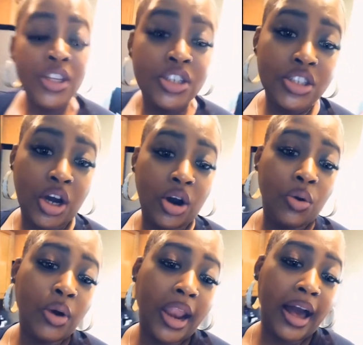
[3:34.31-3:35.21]
So
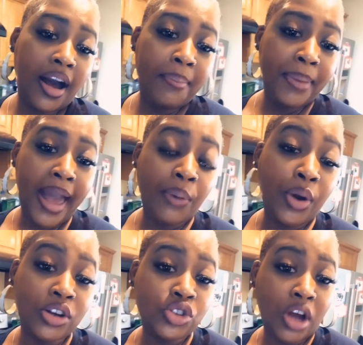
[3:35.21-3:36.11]
when I come back, we're
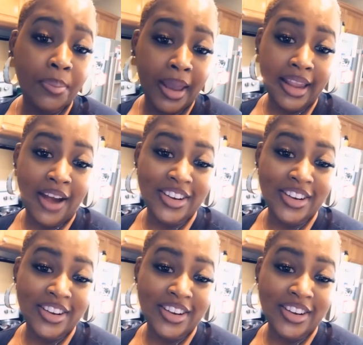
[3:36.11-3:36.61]
going to start making our